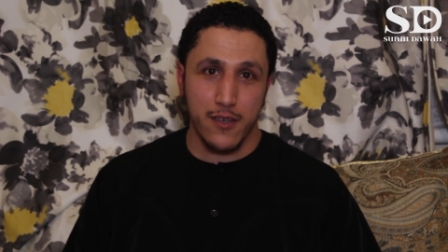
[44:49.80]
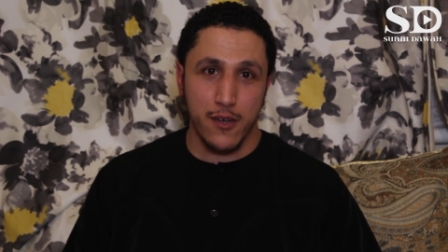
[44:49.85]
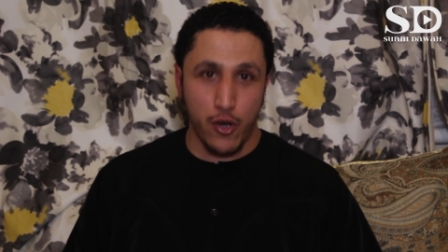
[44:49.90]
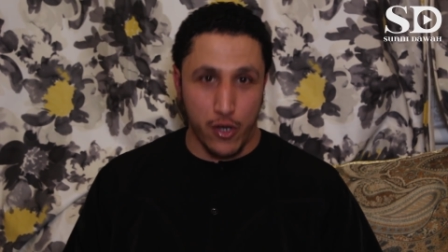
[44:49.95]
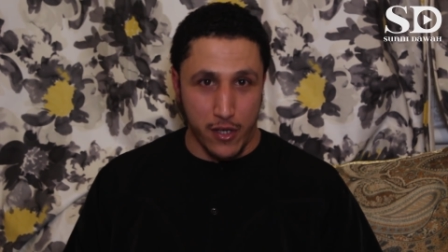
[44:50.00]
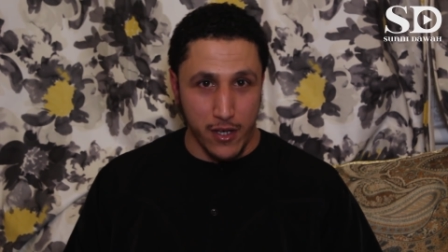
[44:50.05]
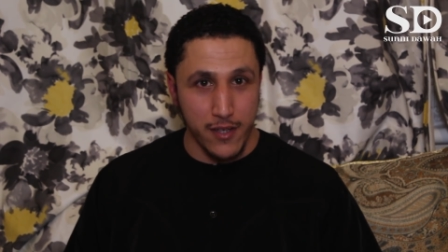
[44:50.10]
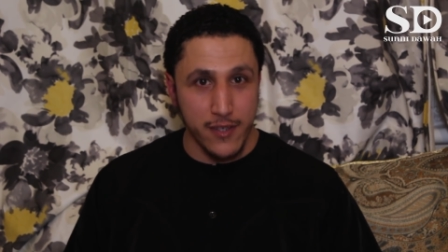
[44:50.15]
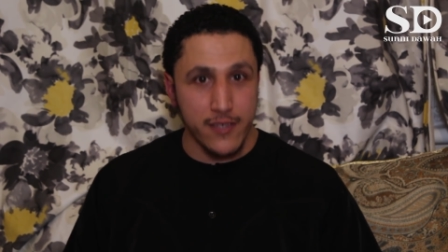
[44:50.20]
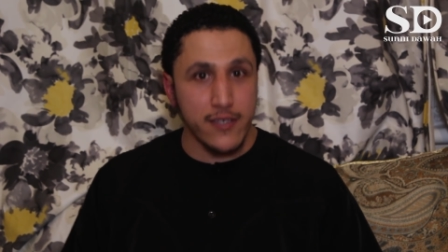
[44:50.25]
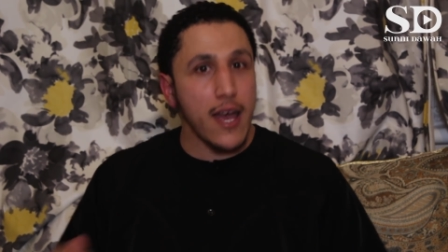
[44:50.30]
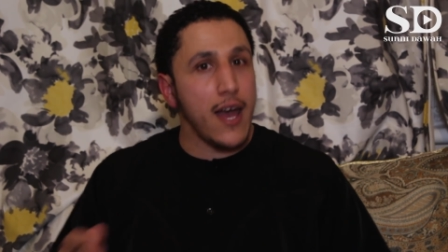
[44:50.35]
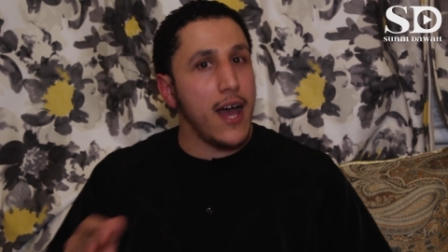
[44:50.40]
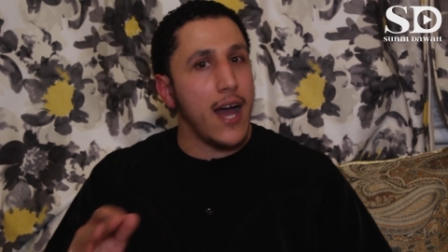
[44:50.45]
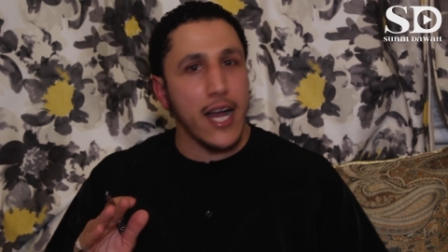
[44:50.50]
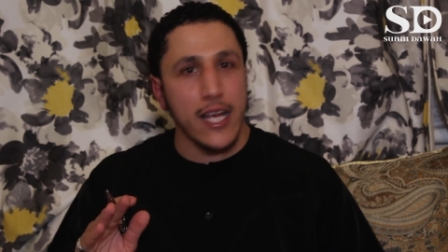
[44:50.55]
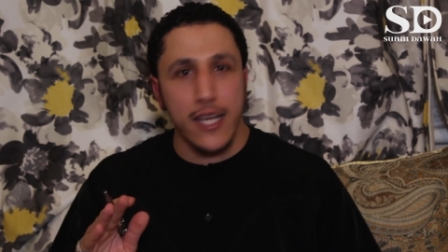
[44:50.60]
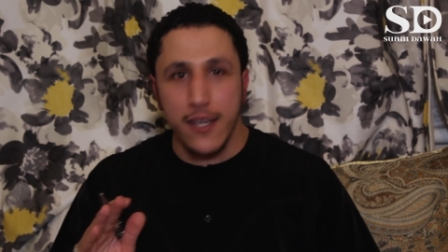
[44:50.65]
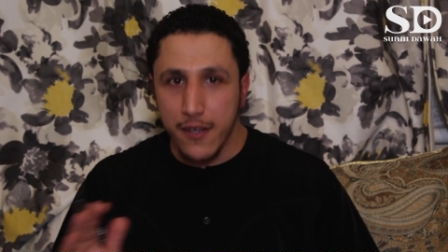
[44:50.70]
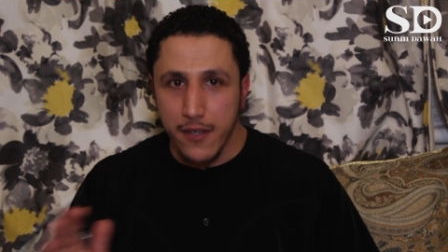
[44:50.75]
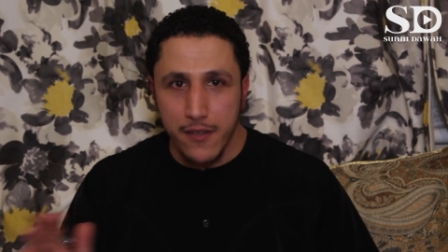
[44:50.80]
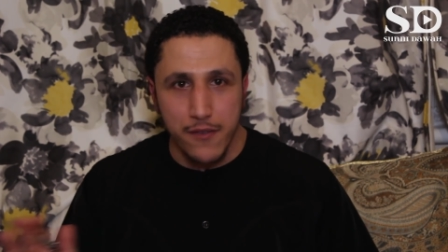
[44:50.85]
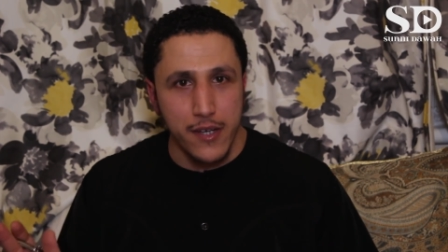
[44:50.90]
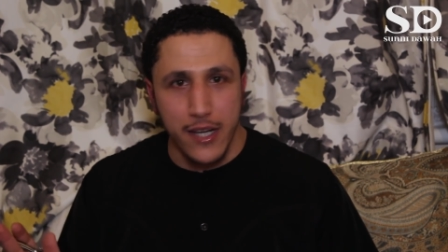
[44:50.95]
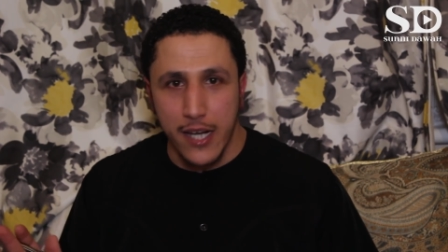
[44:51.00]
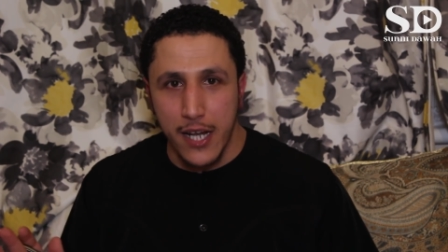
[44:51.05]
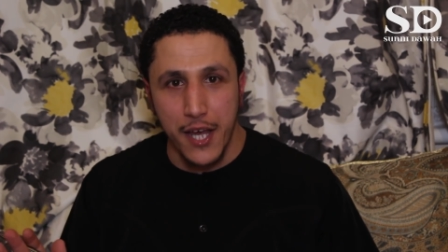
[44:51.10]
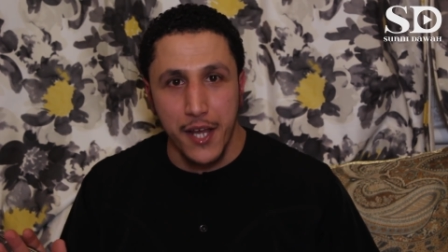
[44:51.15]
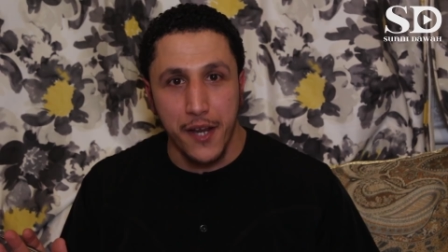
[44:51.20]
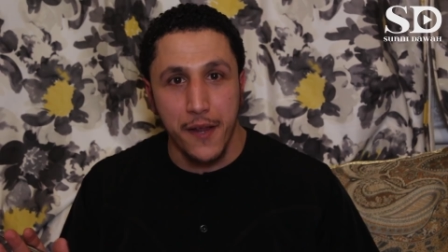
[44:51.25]
Okay, this uh,
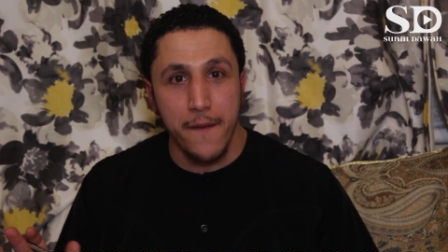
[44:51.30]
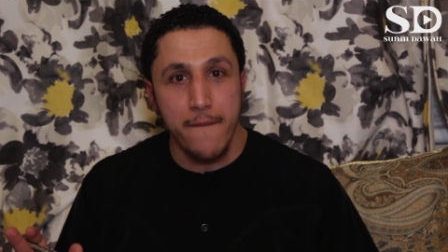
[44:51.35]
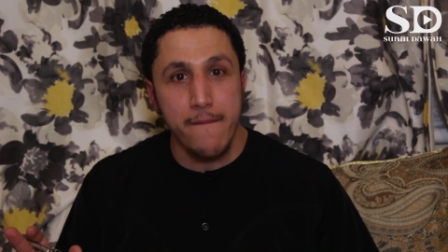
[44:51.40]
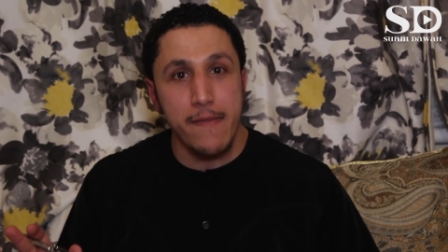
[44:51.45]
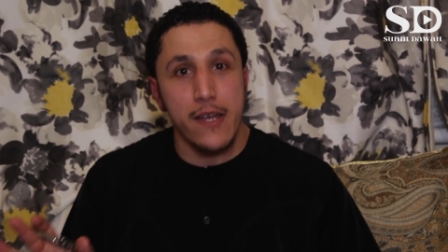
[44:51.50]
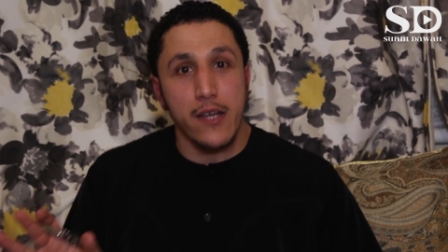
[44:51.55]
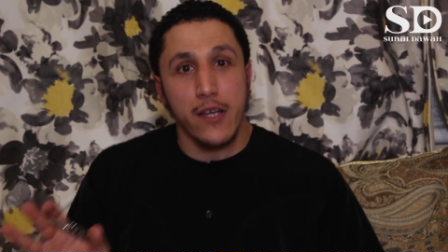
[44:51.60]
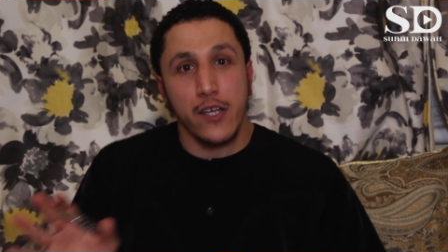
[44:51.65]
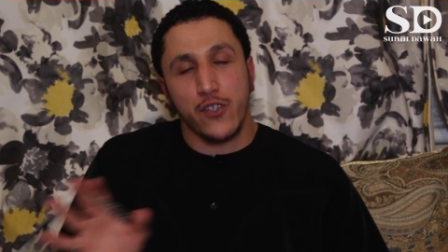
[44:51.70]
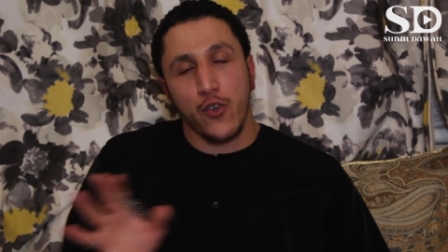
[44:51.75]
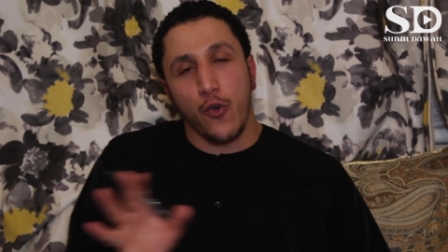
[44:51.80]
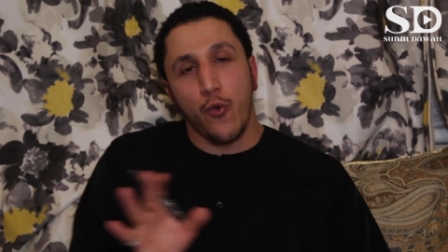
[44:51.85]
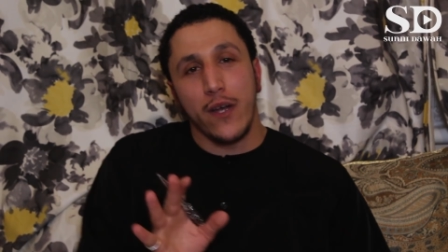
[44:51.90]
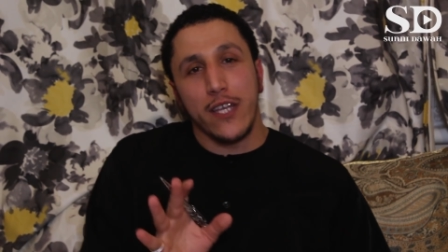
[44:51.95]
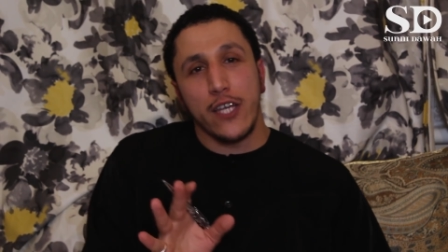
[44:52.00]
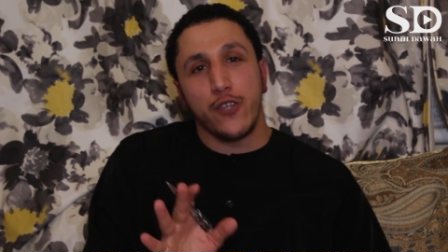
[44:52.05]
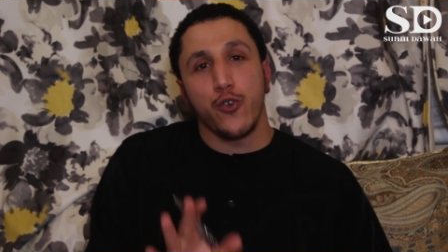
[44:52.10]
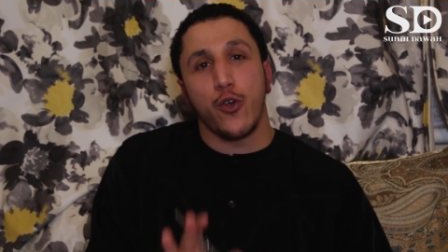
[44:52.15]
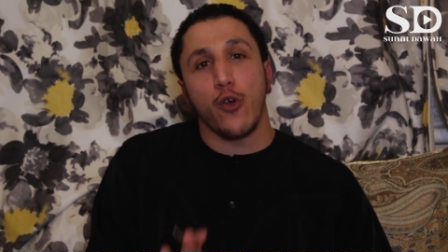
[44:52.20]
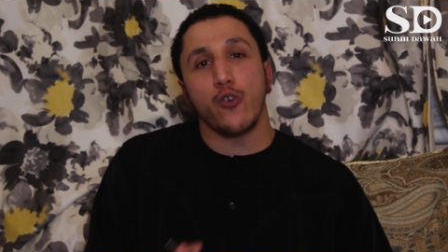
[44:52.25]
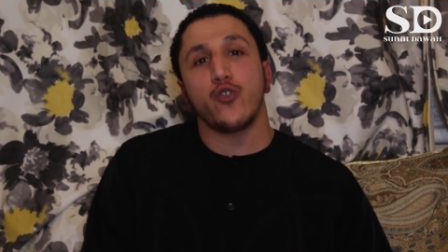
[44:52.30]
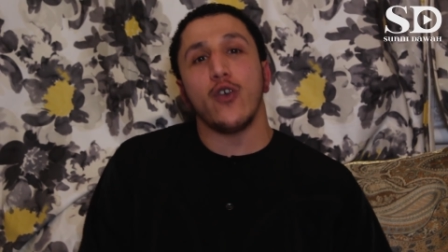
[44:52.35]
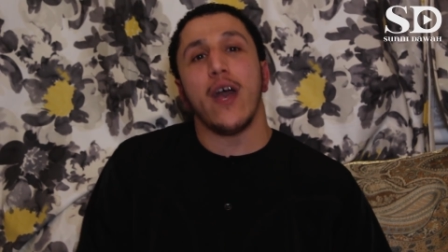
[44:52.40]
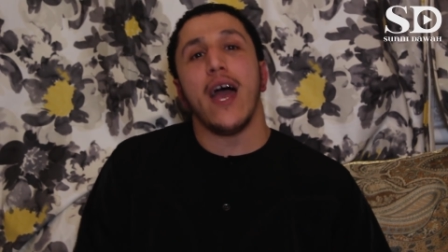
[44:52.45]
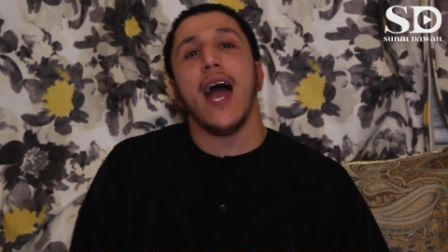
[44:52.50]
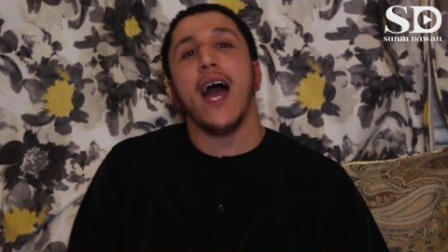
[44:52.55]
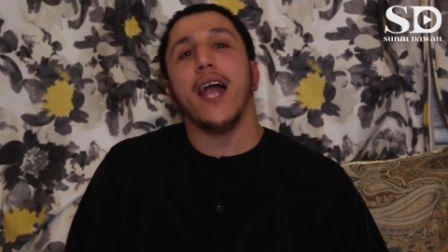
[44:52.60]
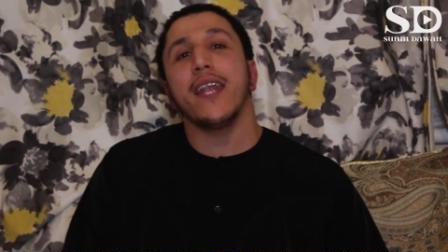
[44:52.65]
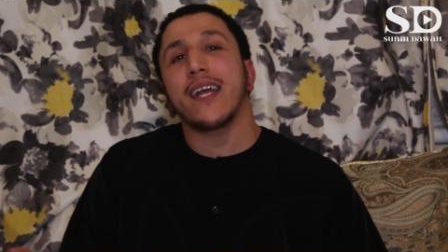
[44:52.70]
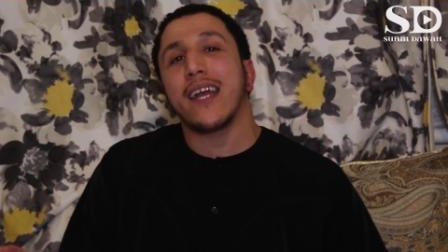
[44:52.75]
clear. So when you do go to
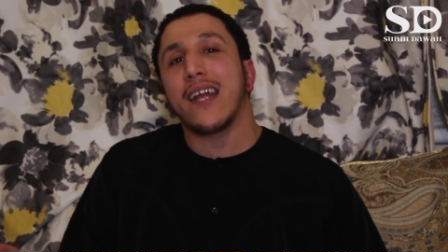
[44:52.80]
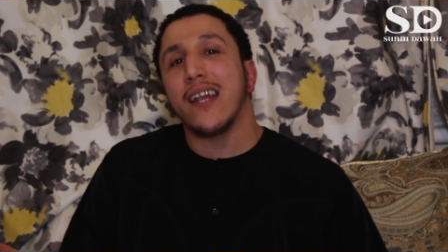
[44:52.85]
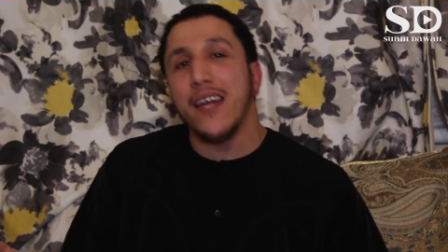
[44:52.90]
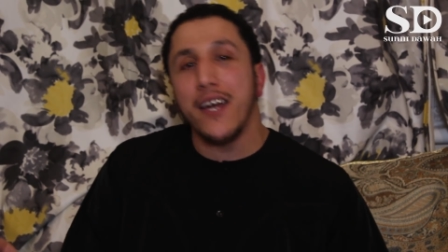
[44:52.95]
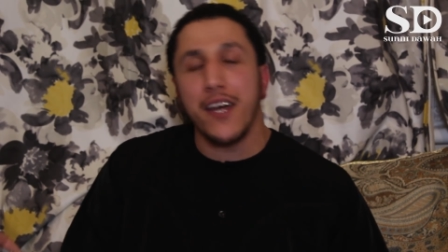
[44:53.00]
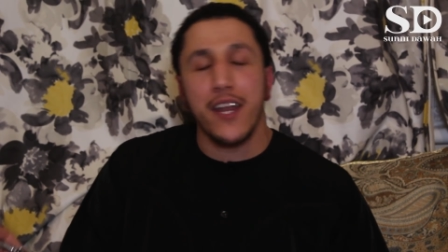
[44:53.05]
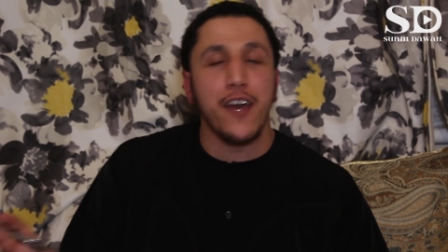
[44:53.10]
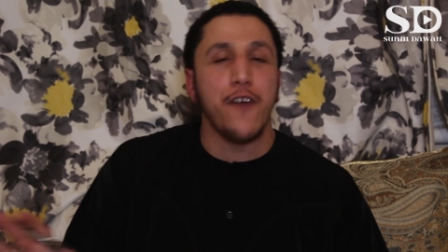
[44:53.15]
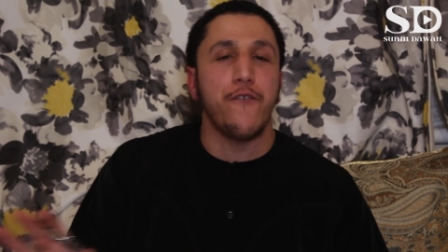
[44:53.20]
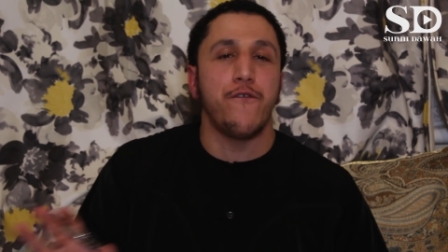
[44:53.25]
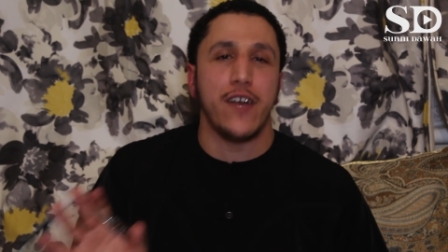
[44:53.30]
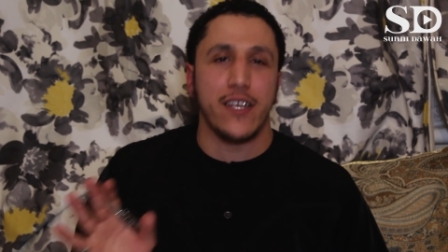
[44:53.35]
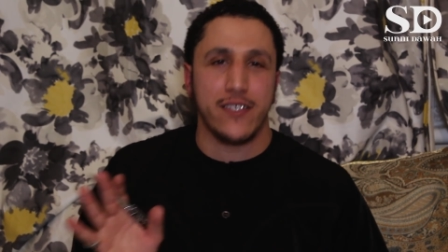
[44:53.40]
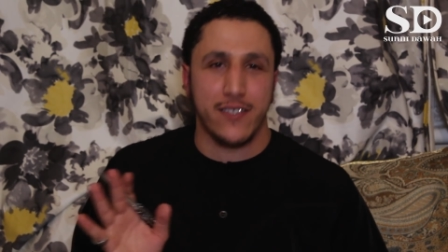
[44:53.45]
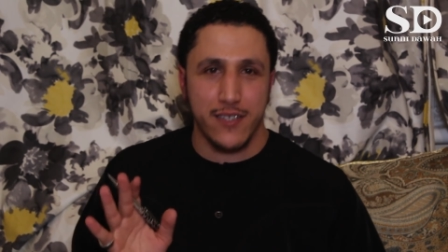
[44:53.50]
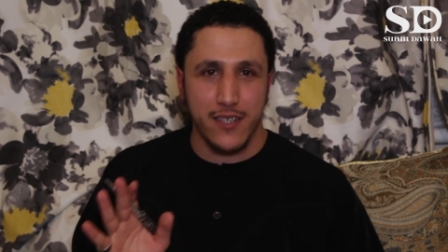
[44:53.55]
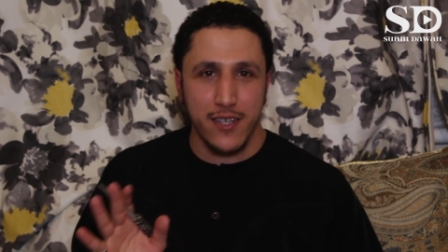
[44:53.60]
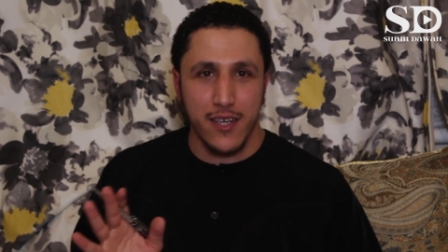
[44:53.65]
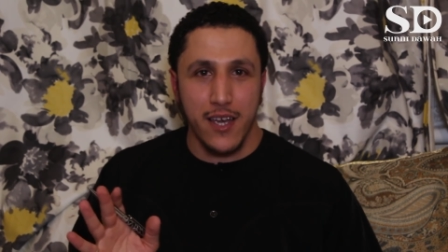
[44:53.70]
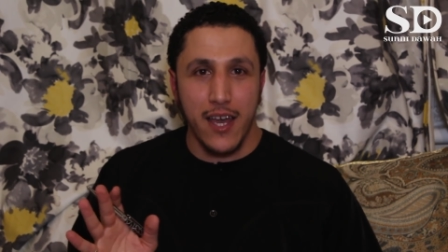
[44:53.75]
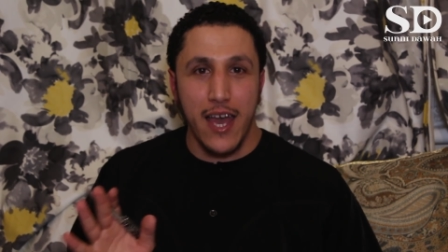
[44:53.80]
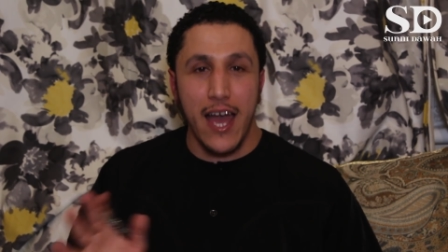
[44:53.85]
unclear event